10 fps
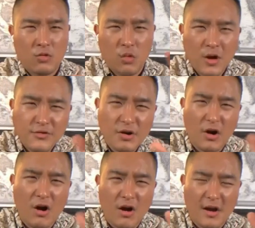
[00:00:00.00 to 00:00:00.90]
Where's
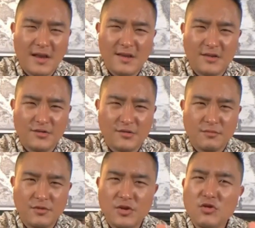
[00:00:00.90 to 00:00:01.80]
your heart in this?
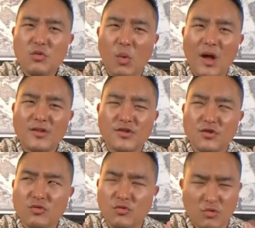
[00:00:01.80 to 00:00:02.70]
Do you want
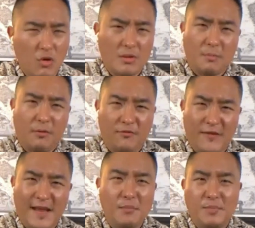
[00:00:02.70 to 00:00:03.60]
to grow into
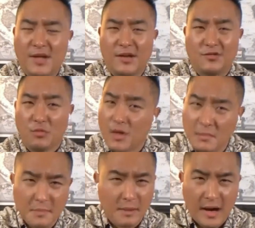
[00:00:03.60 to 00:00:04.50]
prophetic because you
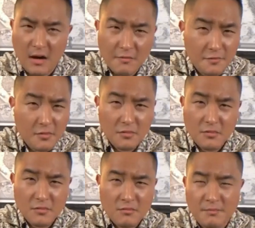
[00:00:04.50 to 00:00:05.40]
want to be powerful?
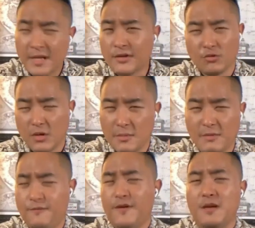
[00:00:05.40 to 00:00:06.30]
because you want to
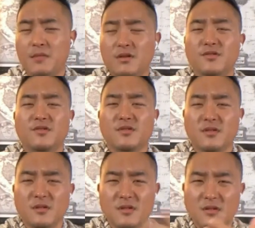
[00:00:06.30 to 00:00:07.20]
be famous?
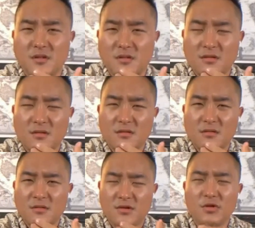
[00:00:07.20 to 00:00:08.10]

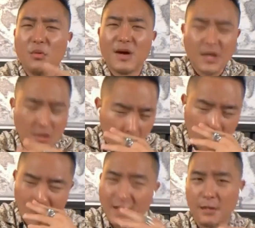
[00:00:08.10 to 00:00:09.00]
Do you want to
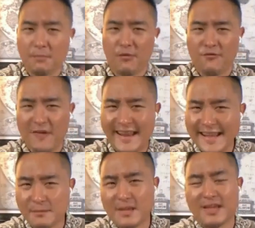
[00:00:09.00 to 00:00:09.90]
grow in the
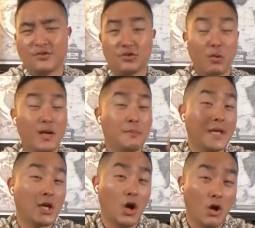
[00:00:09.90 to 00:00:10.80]
prophetic because you want to
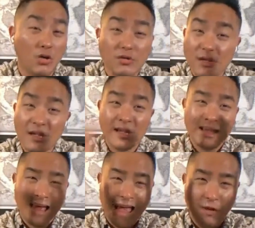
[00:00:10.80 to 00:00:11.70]
be called
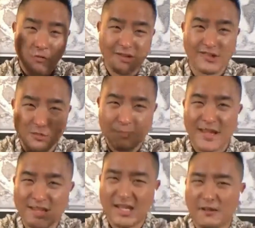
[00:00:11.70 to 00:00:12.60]
and
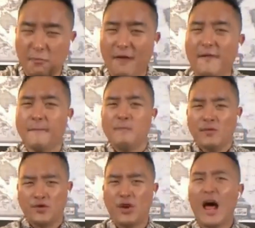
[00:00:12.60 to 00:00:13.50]
respected as a prophet?
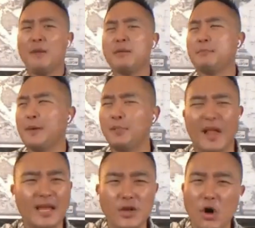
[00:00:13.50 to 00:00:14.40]
You know how many people
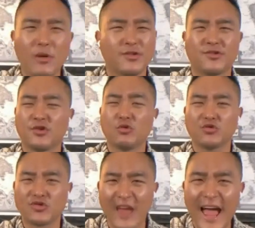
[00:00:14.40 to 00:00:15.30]
I know, it's so
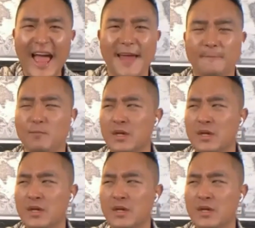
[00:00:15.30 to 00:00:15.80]
sad.